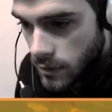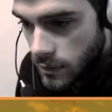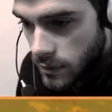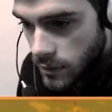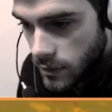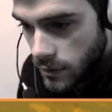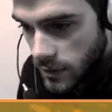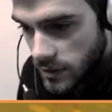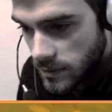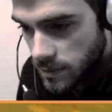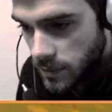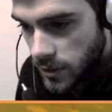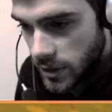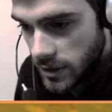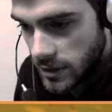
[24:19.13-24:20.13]
So let's
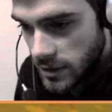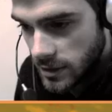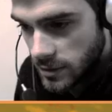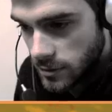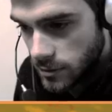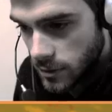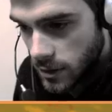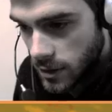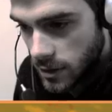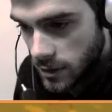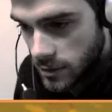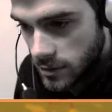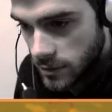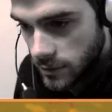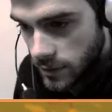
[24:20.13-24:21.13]
put in these 2
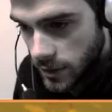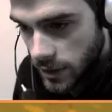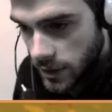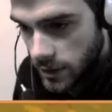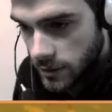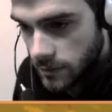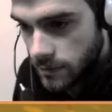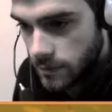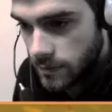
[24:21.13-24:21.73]
logs over here.